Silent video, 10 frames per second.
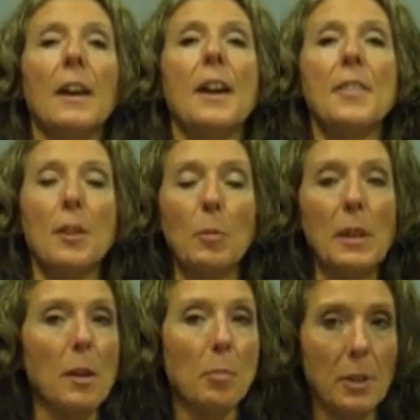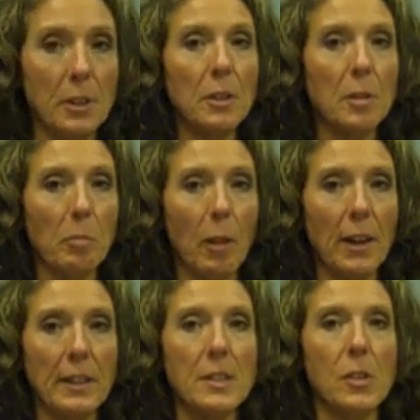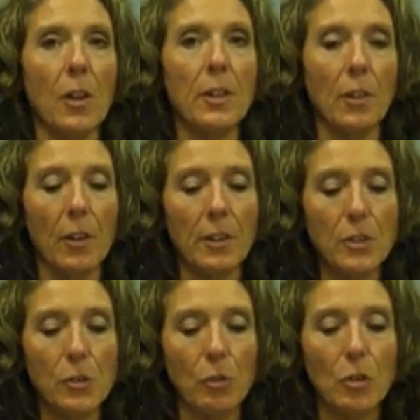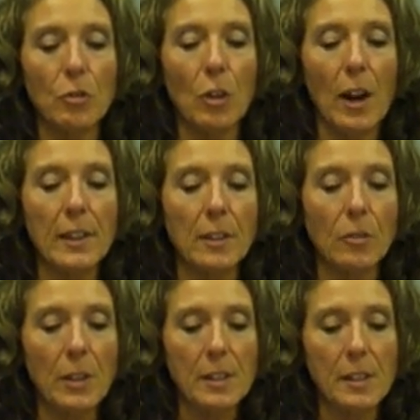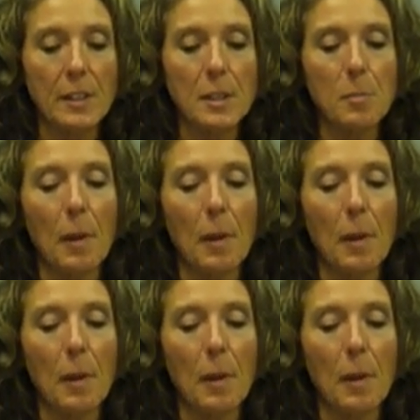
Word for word: I think we get pretty compliance on ours for a variety of reasons,